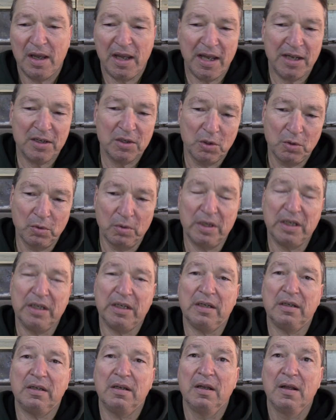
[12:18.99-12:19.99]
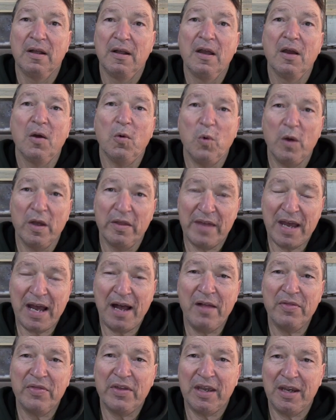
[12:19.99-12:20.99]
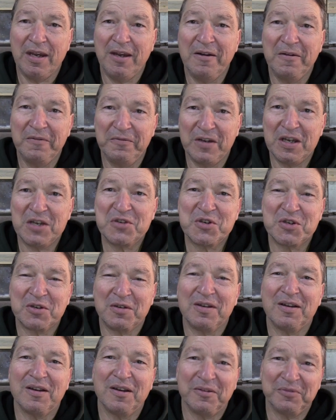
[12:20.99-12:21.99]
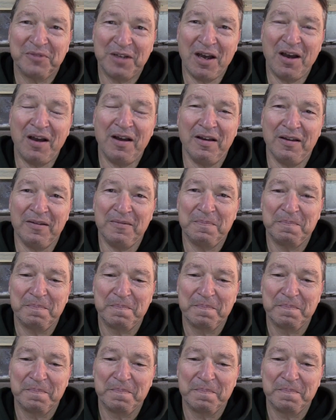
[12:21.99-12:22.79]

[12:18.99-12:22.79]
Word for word: and greed without the intervention of God.